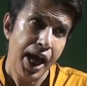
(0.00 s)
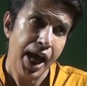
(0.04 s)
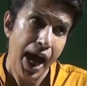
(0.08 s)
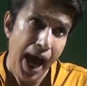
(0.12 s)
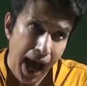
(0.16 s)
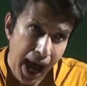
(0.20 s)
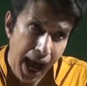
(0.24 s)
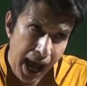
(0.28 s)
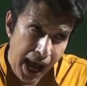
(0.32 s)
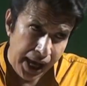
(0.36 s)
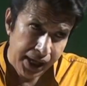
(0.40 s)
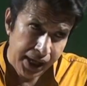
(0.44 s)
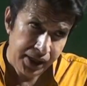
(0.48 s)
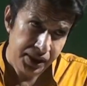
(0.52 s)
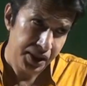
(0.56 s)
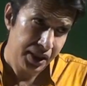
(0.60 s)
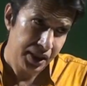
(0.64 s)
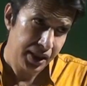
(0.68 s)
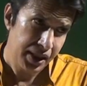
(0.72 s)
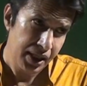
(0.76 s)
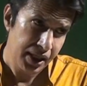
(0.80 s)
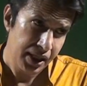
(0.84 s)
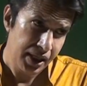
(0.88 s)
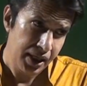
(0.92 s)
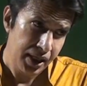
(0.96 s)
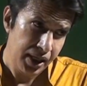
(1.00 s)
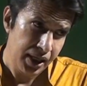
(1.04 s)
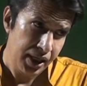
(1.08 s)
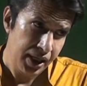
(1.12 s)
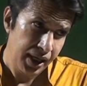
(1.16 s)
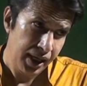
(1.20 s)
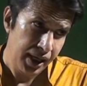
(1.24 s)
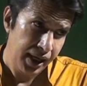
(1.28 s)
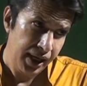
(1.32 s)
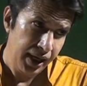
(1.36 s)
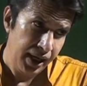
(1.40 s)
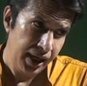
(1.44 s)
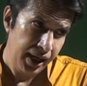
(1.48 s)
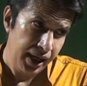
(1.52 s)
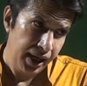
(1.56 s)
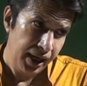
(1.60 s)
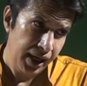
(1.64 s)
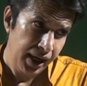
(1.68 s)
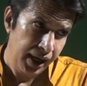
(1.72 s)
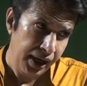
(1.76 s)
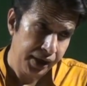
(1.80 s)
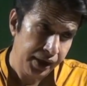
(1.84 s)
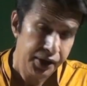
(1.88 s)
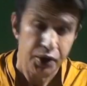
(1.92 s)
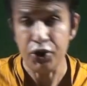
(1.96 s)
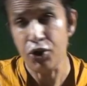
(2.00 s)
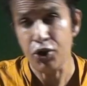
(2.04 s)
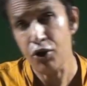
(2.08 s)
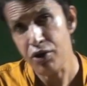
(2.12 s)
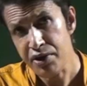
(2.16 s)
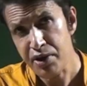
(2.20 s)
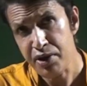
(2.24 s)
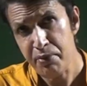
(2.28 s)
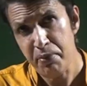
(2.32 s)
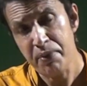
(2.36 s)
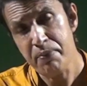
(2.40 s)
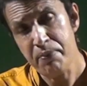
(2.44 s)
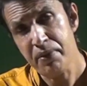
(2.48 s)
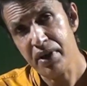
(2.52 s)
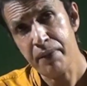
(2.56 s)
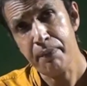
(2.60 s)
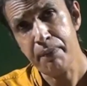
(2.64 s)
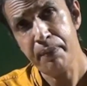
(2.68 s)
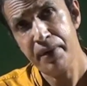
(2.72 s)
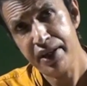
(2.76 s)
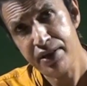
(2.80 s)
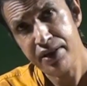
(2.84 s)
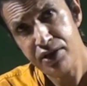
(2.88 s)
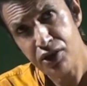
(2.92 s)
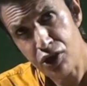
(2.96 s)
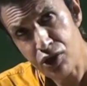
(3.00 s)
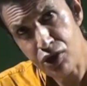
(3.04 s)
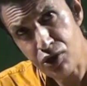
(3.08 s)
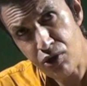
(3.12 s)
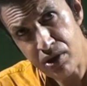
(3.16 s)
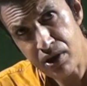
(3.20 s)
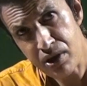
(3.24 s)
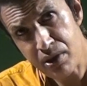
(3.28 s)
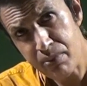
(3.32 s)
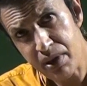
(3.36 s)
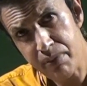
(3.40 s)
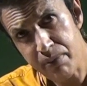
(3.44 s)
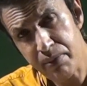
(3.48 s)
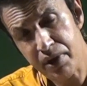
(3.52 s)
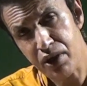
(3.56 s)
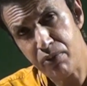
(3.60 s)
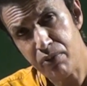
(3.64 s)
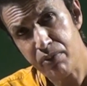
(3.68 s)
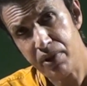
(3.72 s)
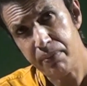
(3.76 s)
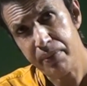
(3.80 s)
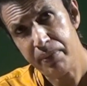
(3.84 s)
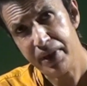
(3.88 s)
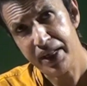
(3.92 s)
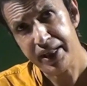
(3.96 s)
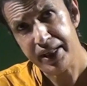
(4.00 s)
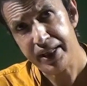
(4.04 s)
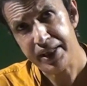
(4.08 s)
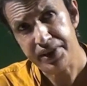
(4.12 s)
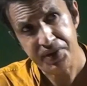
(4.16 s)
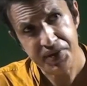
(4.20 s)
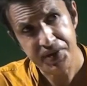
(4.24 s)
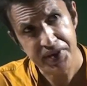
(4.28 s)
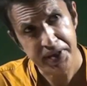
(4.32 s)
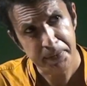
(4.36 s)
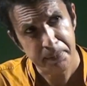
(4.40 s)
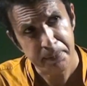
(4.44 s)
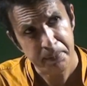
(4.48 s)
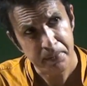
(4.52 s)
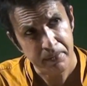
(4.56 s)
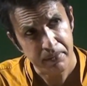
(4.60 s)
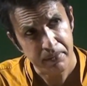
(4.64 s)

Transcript: And you don't remember a place, you don't remember human beings.